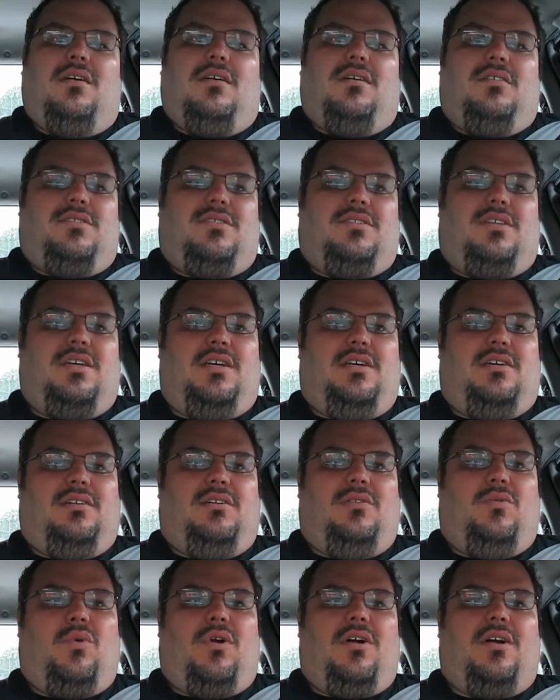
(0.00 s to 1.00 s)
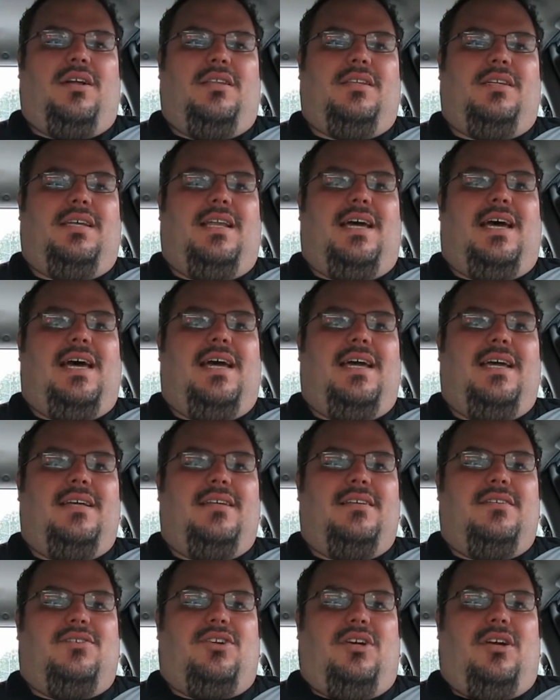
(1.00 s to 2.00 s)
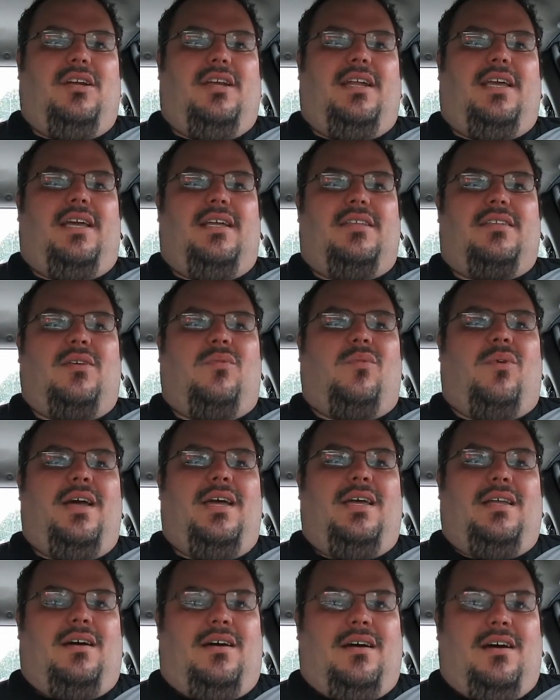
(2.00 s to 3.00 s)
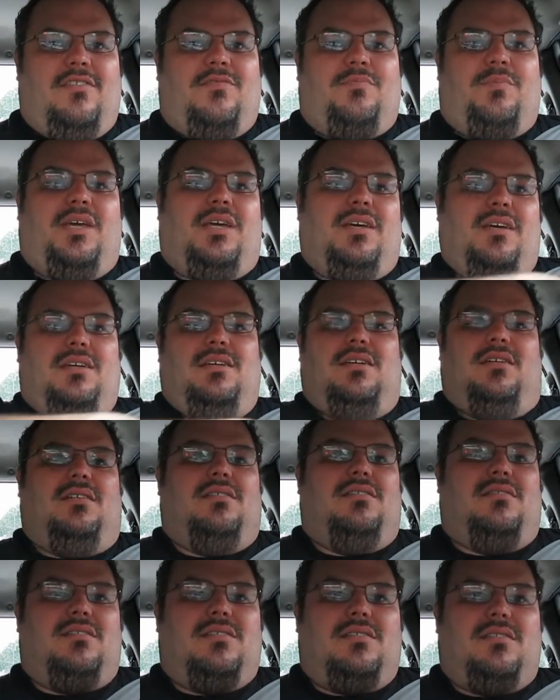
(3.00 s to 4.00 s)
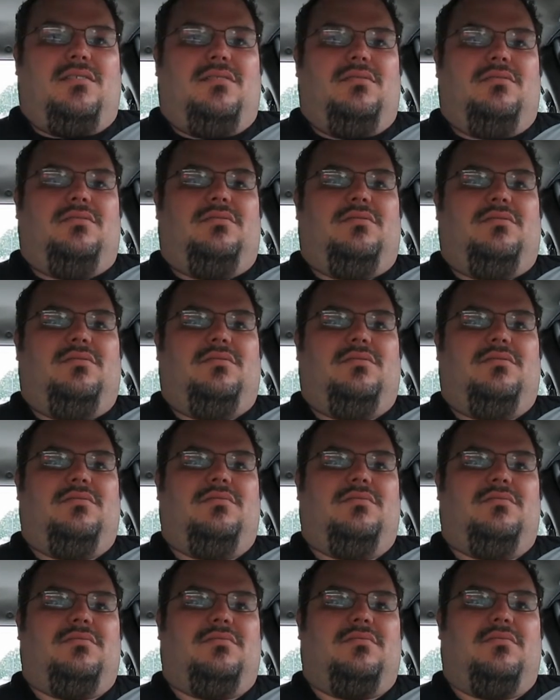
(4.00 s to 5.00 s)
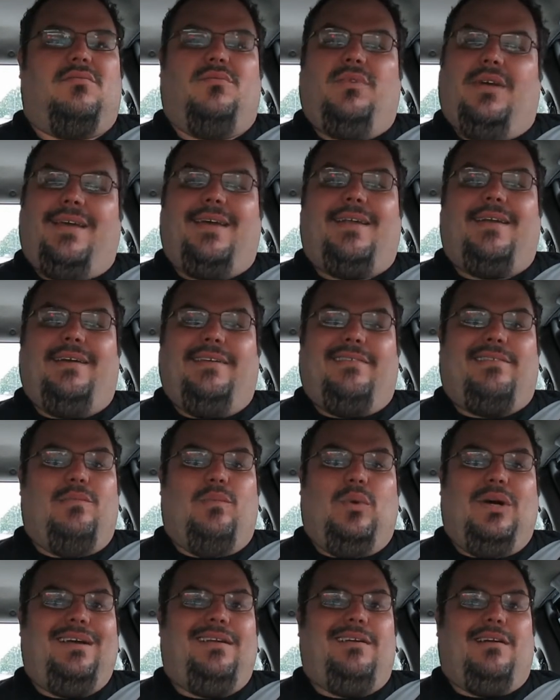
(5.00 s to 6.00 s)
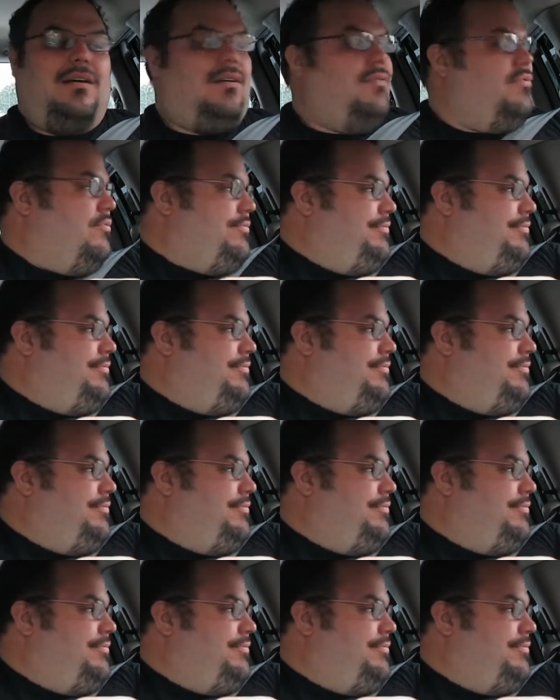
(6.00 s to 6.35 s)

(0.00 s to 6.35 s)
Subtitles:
Still working the diet, trying to get the weight off because we got to get some weight off.